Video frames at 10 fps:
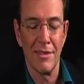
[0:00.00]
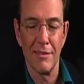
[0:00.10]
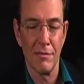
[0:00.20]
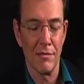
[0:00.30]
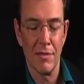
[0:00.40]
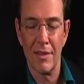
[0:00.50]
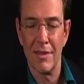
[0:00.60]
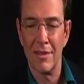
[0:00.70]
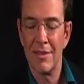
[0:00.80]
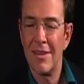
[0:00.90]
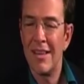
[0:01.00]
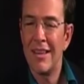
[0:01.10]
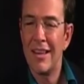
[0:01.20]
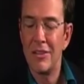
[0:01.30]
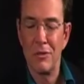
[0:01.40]
and
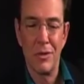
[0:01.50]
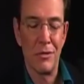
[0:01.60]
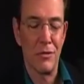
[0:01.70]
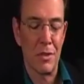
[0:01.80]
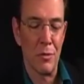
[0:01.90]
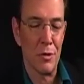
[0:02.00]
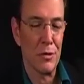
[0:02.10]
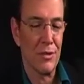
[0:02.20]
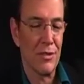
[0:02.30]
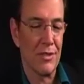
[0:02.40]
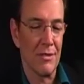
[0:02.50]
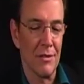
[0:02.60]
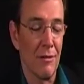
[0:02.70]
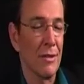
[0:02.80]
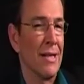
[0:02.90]
casting director for commercials, and a
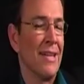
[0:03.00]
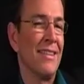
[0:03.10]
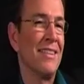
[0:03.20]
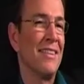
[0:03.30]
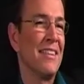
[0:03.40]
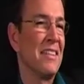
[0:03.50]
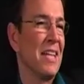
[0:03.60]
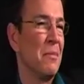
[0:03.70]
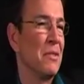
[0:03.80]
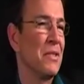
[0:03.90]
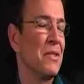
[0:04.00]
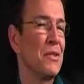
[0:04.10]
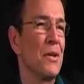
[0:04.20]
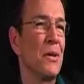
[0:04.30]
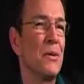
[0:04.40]
lovely lady, came to see the
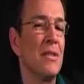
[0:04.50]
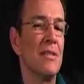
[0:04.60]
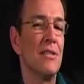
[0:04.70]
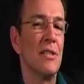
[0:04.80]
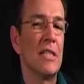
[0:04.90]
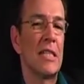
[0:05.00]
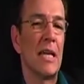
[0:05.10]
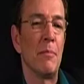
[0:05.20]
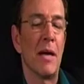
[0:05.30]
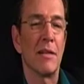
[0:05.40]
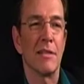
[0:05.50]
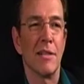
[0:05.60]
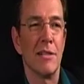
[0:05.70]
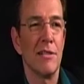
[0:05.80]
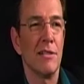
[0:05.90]
show, and she came
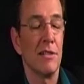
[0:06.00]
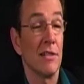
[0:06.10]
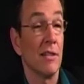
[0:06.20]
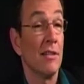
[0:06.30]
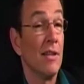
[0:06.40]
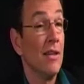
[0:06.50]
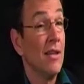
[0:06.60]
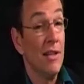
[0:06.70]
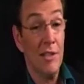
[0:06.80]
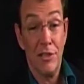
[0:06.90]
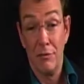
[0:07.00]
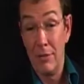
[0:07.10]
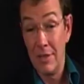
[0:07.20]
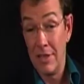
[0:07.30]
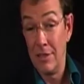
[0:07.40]
backstage and she said she
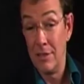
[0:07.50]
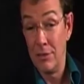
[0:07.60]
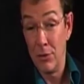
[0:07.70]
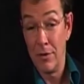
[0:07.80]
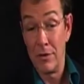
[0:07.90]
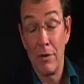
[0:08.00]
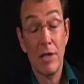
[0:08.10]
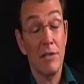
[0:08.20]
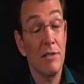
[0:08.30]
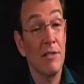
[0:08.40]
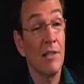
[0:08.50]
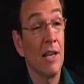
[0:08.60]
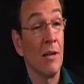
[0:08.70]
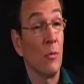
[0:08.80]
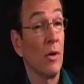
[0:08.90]
really did enjoy the direction,
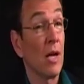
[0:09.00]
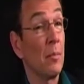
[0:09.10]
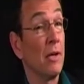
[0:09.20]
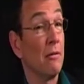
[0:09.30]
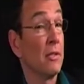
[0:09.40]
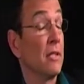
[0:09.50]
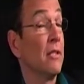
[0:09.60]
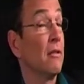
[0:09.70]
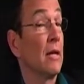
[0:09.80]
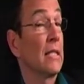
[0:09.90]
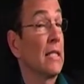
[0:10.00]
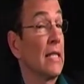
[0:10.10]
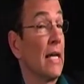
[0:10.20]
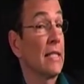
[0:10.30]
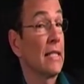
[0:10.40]
and would I be interested in directing
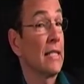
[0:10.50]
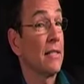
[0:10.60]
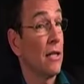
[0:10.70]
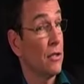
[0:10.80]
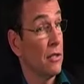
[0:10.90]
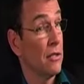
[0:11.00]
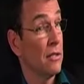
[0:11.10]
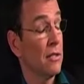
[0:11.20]
casting sessions?